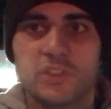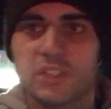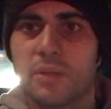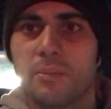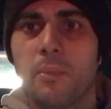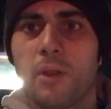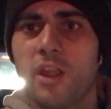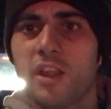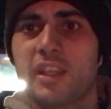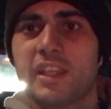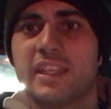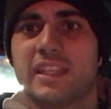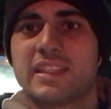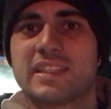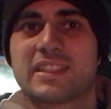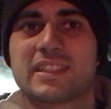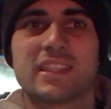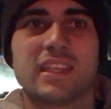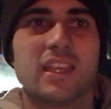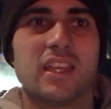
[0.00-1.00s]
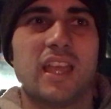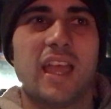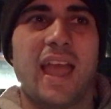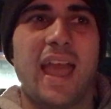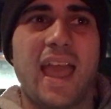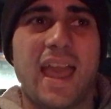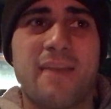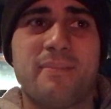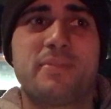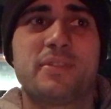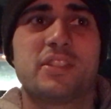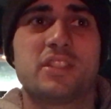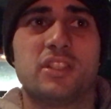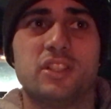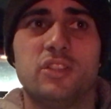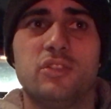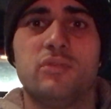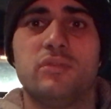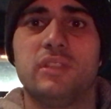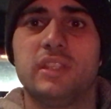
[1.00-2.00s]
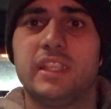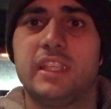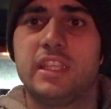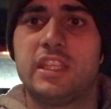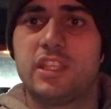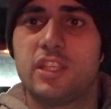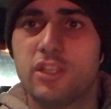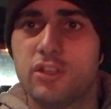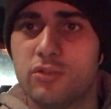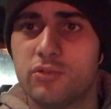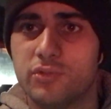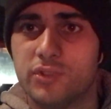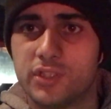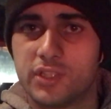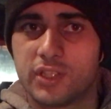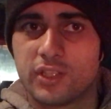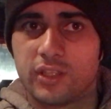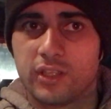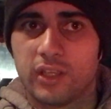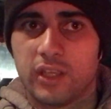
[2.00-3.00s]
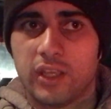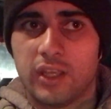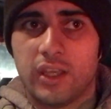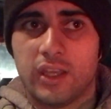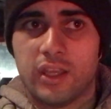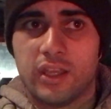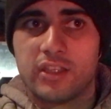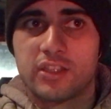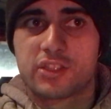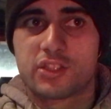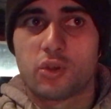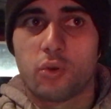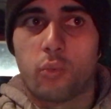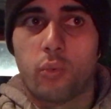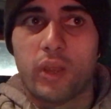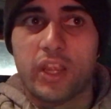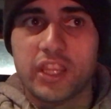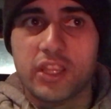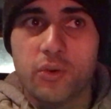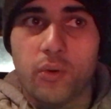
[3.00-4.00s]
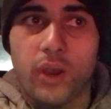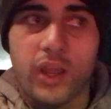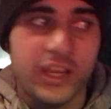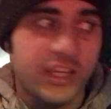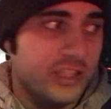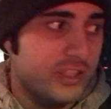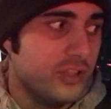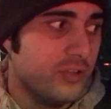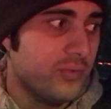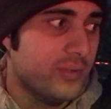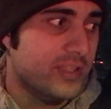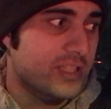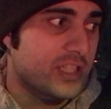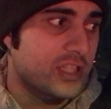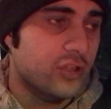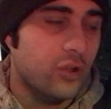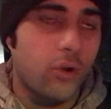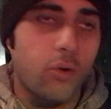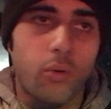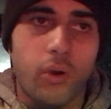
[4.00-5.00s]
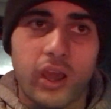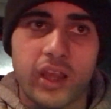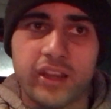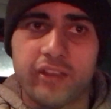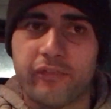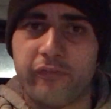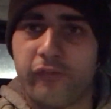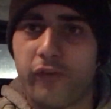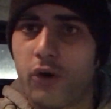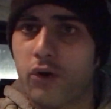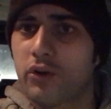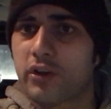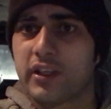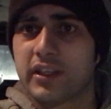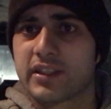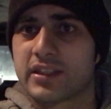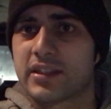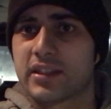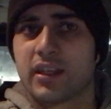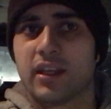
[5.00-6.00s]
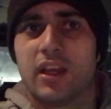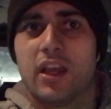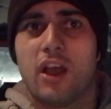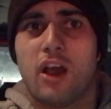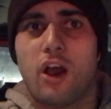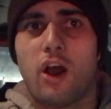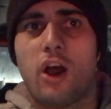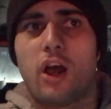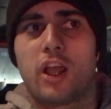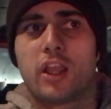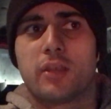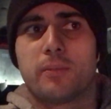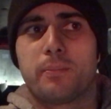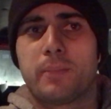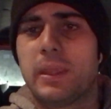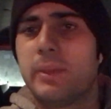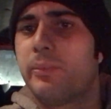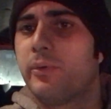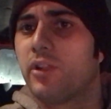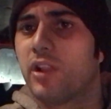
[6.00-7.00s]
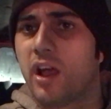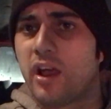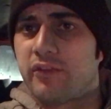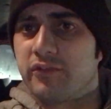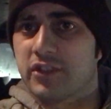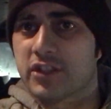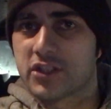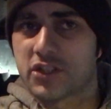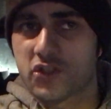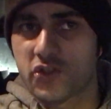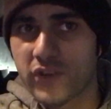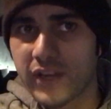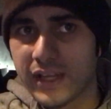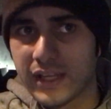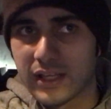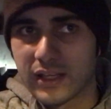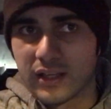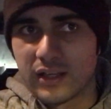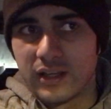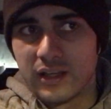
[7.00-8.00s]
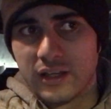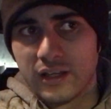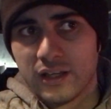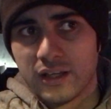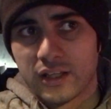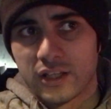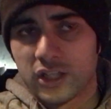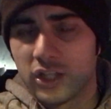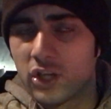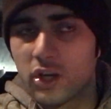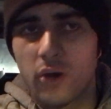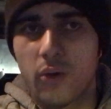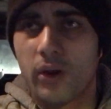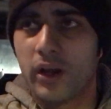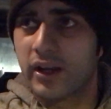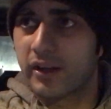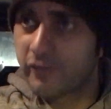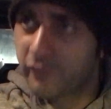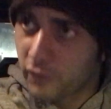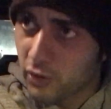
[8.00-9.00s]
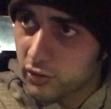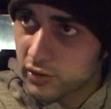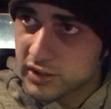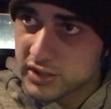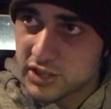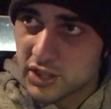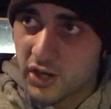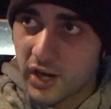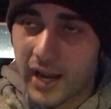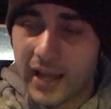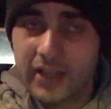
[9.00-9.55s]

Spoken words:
The market is absolutely huge. So what you want to do is you don't want to focus on people off the street. You don't want to focus your